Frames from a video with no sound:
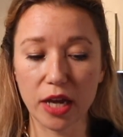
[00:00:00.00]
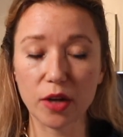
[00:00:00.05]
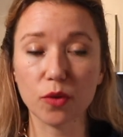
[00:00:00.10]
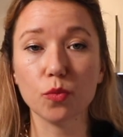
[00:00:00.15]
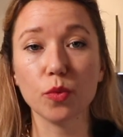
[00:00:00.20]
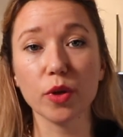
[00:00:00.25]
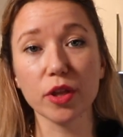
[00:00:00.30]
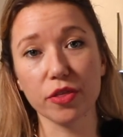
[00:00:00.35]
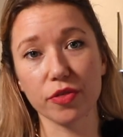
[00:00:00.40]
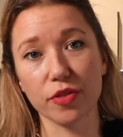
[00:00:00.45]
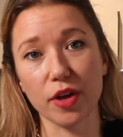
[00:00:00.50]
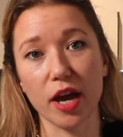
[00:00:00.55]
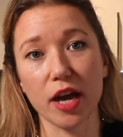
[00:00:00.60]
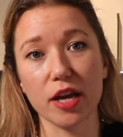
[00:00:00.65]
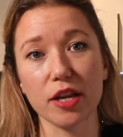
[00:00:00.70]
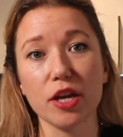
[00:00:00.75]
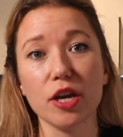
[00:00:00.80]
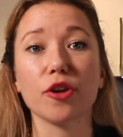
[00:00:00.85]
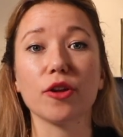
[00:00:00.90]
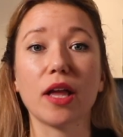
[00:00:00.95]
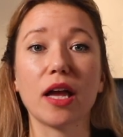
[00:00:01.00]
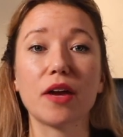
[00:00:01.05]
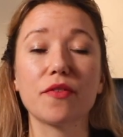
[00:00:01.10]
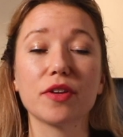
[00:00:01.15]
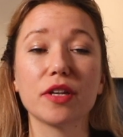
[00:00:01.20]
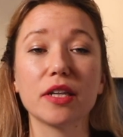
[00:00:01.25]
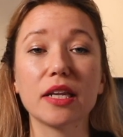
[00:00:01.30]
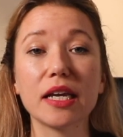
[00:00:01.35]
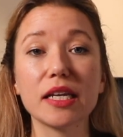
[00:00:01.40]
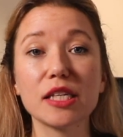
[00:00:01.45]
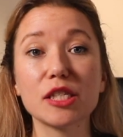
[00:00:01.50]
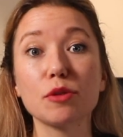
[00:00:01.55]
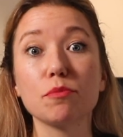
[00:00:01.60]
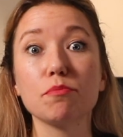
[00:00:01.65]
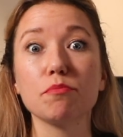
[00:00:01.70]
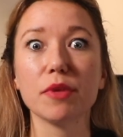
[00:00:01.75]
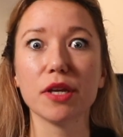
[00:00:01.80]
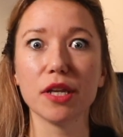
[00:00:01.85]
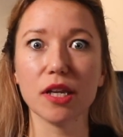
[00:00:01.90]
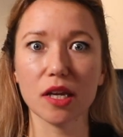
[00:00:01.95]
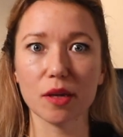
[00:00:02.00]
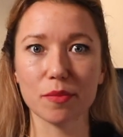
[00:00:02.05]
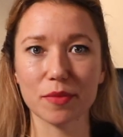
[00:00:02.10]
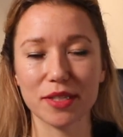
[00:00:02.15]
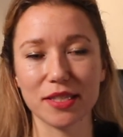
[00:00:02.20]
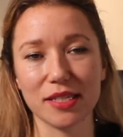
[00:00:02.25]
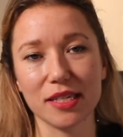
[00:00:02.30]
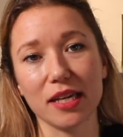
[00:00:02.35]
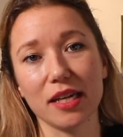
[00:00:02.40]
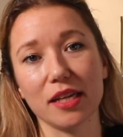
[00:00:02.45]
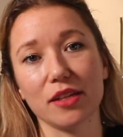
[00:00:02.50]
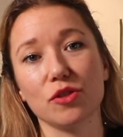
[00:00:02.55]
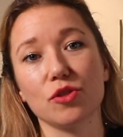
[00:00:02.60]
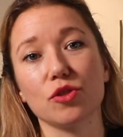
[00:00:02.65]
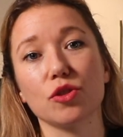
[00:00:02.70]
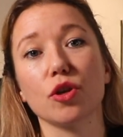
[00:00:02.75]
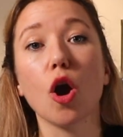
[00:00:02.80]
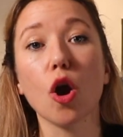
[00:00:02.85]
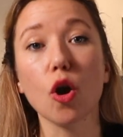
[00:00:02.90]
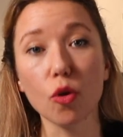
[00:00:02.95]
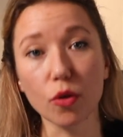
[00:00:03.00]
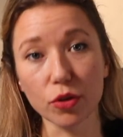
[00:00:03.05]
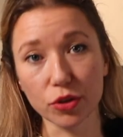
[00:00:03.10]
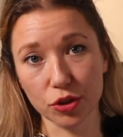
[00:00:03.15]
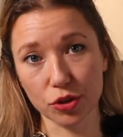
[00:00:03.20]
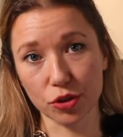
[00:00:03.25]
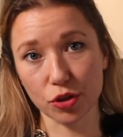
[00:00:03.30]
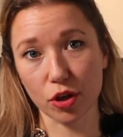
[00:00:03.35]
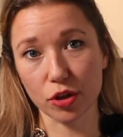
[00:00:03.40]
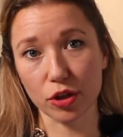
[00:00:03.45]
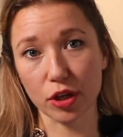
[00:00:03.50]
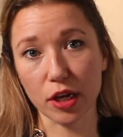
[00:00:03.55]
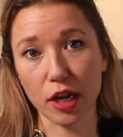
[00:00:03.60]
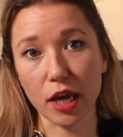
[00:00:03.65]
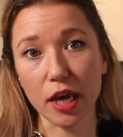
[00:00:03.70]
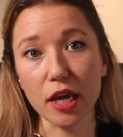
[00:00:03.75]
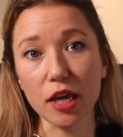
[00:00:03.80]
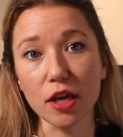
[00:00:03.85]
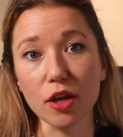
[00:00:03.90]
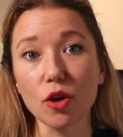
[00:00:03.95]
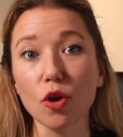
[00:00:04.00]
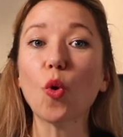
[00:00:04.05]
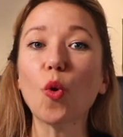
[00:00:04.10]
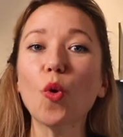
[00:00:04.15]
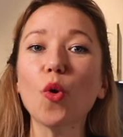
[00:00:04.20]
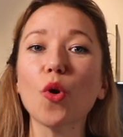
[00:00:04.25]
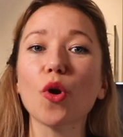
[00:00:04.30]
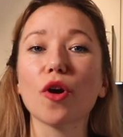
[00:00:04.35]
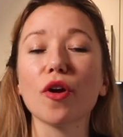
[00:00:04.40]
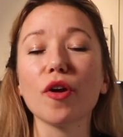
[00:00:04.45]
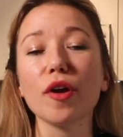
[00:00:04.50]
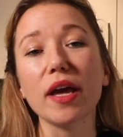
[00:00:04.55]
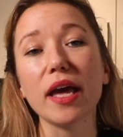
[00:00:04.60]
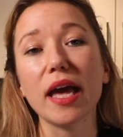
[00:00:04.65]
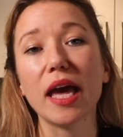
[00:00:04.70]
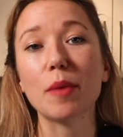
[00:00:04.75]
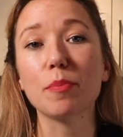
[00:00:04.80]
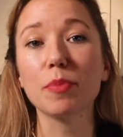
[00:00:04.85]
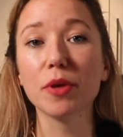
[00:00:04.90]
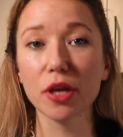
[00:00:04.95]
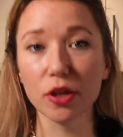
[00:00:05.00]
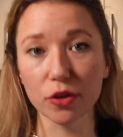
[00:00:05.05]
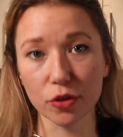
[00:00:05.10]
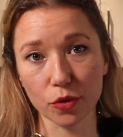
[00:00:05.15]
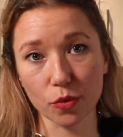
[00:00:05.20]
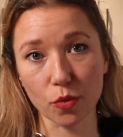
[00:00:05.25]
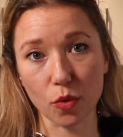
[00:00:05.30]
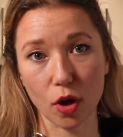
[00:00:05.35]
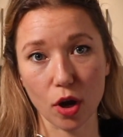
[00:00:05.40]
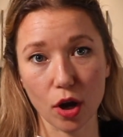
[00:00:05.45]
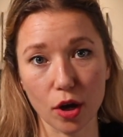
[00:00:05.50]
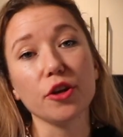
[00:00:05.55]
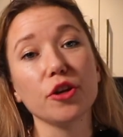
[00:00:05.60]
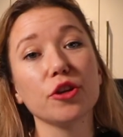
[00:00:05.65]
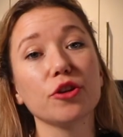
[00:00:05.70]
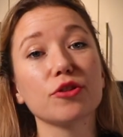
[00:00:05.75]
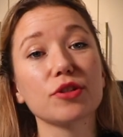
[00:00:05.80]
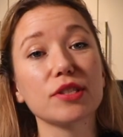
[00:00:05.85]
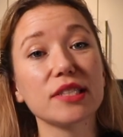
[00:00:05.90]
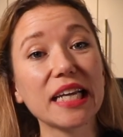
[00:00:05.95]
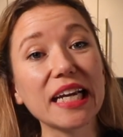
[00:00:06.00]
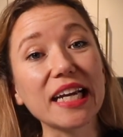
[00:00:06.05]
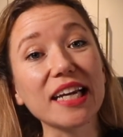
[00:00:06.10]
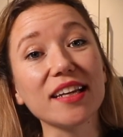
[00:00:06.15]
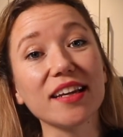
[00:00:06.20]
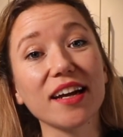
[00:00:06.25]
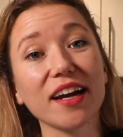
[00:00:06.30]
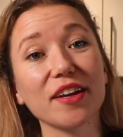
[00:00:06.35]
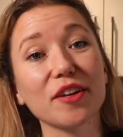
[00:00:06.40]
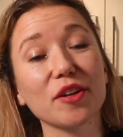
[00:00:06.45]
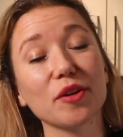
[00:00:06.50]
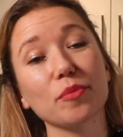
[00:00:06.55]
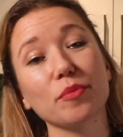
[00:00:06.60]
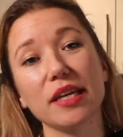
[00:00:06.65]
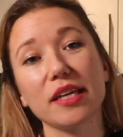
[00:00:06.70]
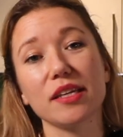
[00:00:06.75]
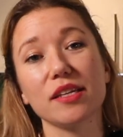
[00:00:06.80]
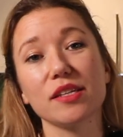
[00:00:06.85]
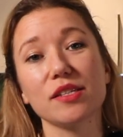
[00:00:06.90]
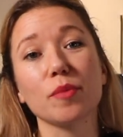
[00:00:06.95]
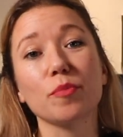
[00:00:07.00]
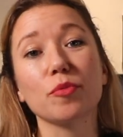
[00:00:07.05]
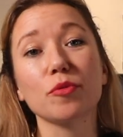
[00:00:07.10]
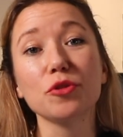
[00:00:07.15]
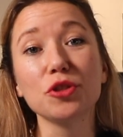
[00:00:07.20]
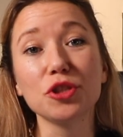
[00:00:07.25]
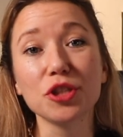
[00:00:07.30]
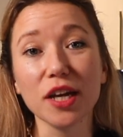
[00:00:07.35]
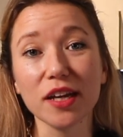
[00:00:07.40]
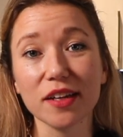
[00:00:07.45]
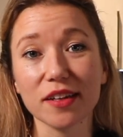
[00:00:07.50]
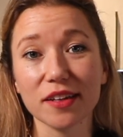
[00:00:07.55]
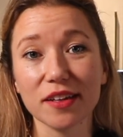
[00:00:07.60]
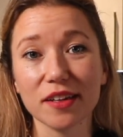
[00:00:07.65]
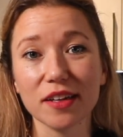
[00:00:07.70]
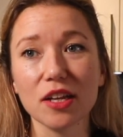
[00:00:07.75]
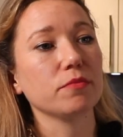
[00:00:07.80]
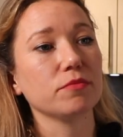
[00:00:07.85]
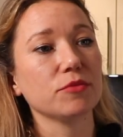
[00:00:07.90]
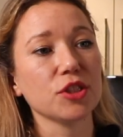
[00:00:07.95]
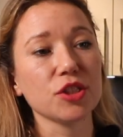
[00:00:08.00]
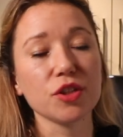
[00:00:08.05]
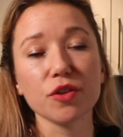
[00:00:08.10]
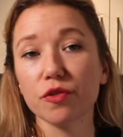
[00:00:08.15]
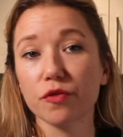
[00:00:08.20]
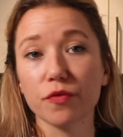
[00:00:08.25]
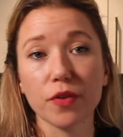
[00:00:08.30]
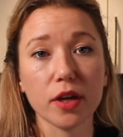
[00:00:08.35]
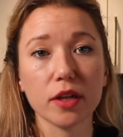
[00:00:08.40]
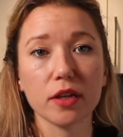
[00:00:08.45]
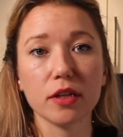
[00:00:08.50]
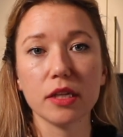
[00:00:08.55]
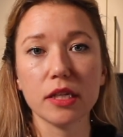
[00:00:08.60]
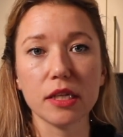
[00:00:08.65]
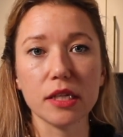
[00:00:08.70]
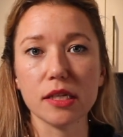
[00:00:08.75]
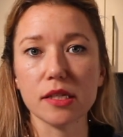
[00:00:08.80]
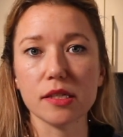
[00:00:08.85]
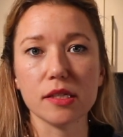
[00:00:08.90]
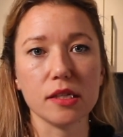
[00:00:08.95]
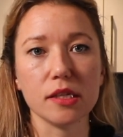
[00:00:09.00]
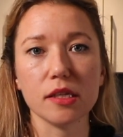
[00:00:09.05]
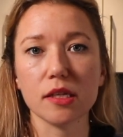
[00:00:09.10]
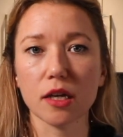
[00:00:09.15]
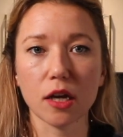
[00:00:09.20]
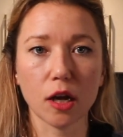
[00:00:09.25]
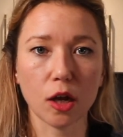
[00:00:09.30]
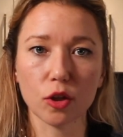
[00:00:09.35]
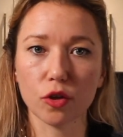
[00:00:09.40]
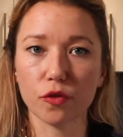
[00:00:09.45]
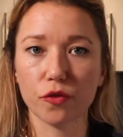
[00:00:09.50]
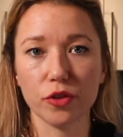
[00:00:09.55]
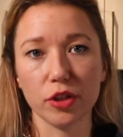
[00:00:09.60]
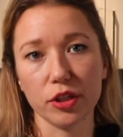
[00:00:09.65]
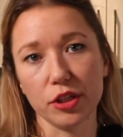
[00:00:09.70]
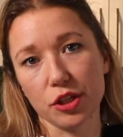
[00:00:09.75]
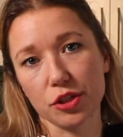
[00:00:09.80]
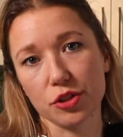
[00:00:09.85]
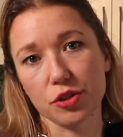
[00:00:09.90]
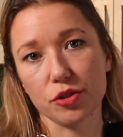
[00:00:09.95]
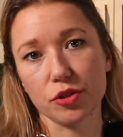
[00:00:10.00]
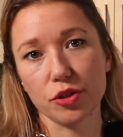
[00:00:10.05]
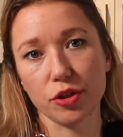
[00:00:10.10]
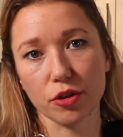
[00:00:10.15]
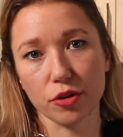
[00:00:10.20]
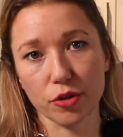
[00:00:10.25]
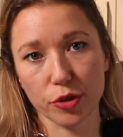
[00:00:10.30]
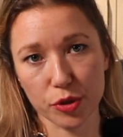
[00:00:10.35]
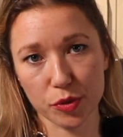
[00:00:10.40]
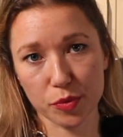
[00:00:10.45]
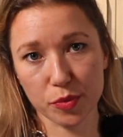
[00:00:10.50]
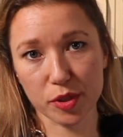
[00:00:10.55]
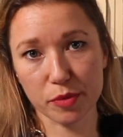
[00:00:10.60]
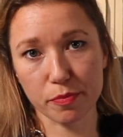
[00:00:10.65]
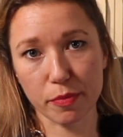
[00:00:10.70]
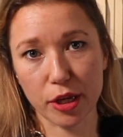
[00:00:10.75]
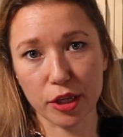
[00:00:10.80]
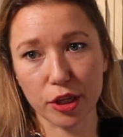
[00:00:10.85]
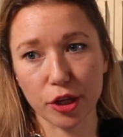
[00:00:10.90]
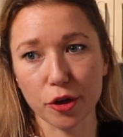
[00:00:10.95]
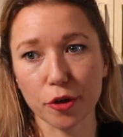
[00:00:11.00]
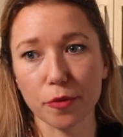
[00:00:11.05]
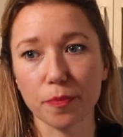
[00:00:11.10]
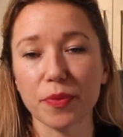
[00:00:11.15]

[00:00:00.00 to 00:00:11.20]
and with that, you'll have a nice medium intense oaked Chardonnay or a Pinot Noir. Your second item is a bruschetta, just a fun, easy, colorful addition to your Christmas menu.